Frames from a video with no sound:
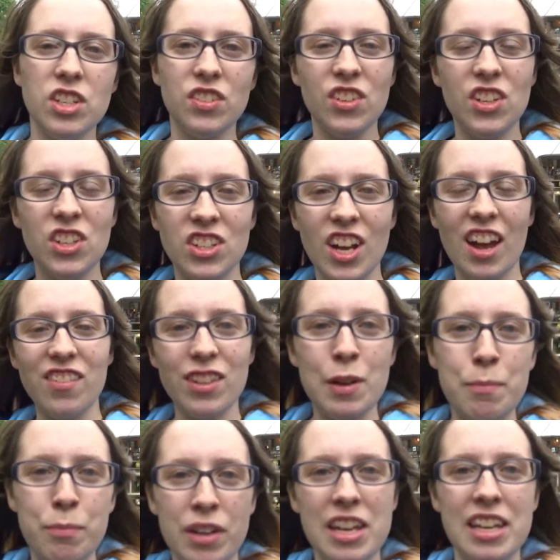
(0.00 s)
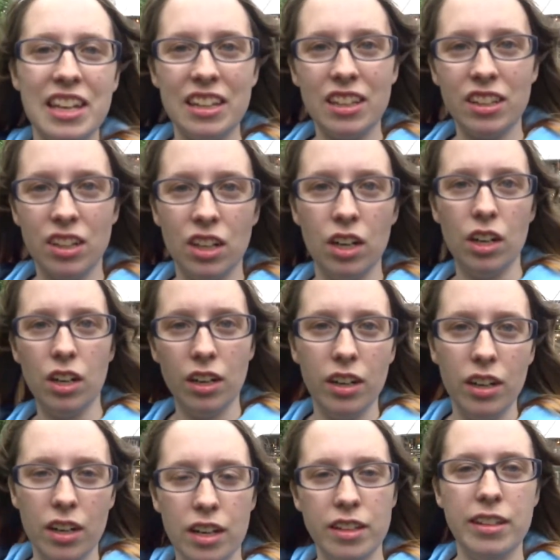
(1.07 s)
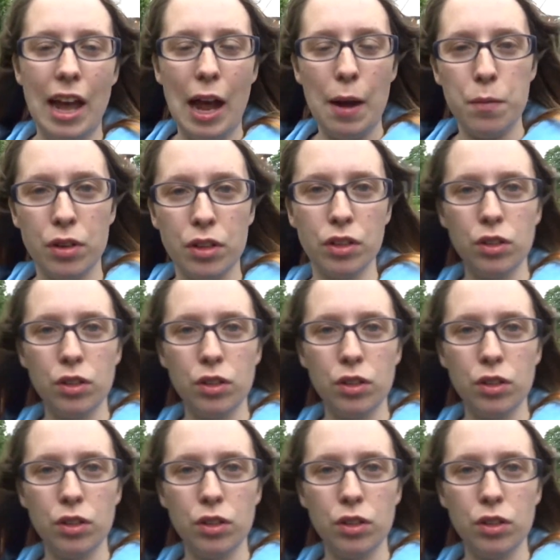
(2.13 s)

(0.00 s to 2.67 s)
just finished having our break in the car. Now we're going